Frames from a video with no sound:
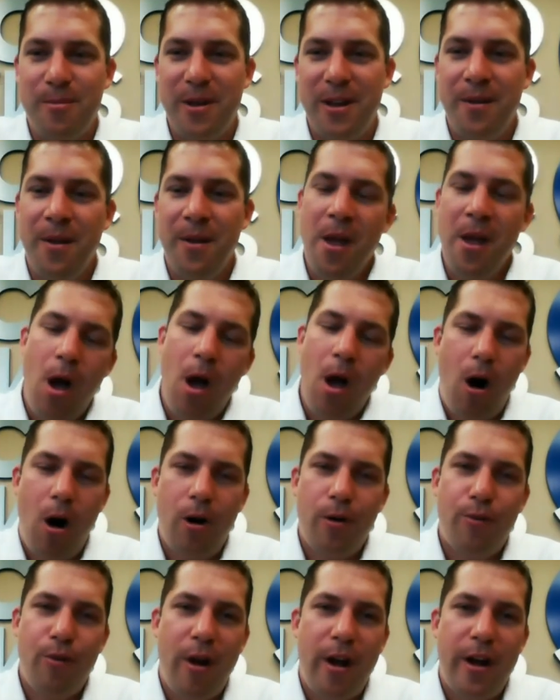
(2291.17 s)
I mean,
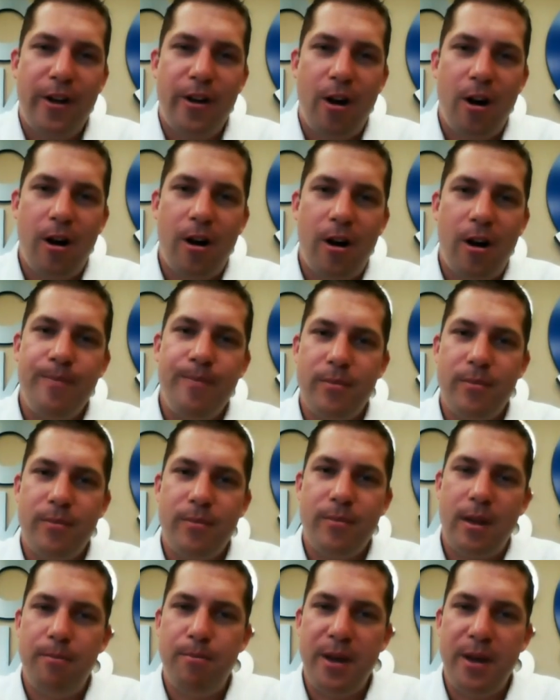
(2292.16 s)
our radar
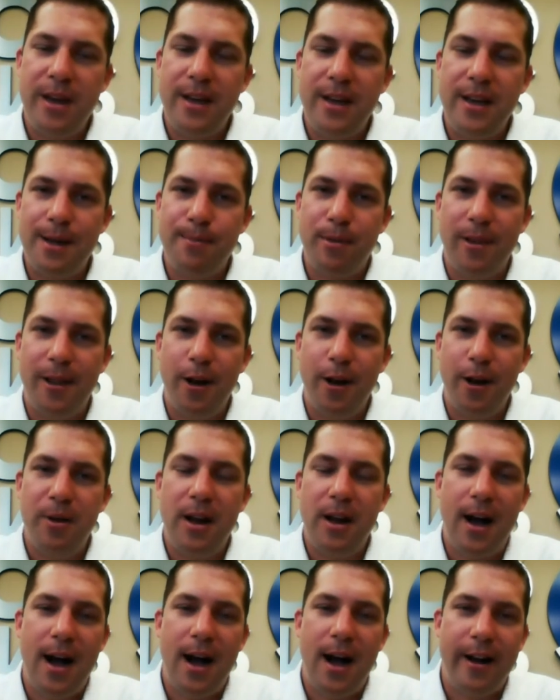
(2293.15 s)
pings up a little
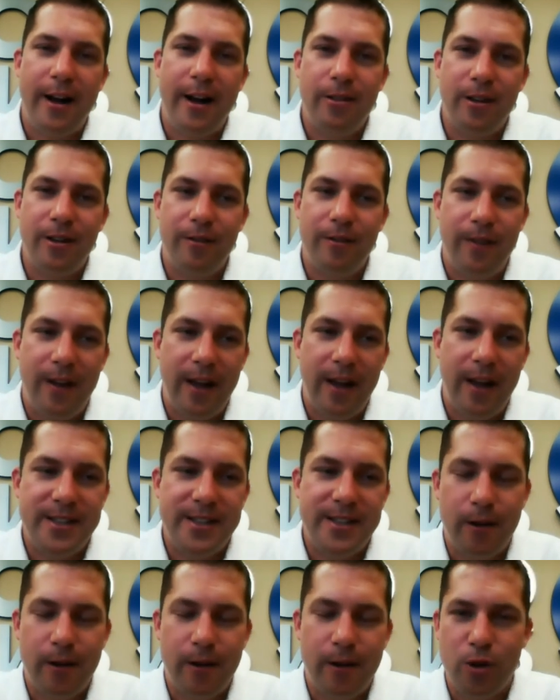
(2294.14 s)
bit higher than Vance
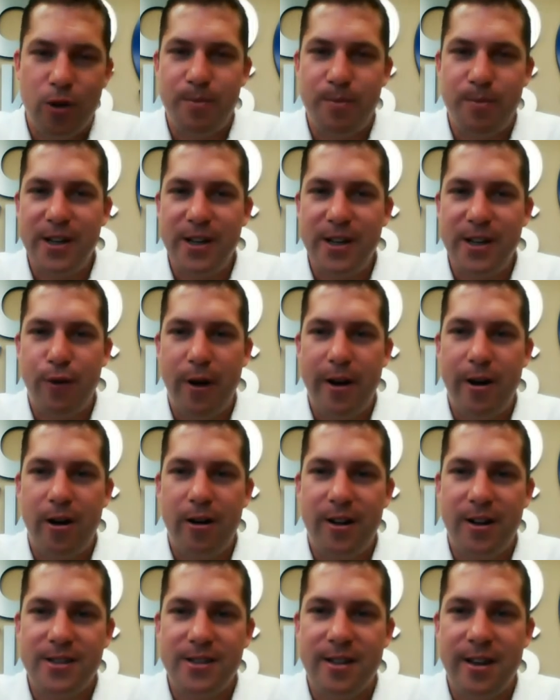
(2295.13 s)
Air Force Base radar
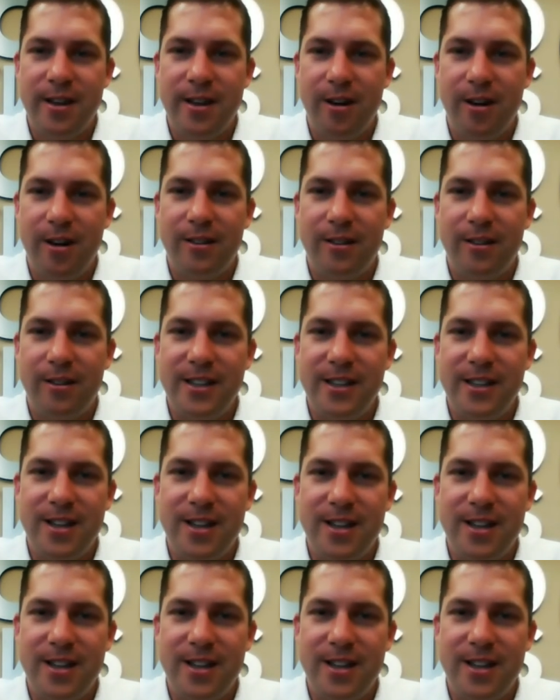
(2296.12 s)
does there, at least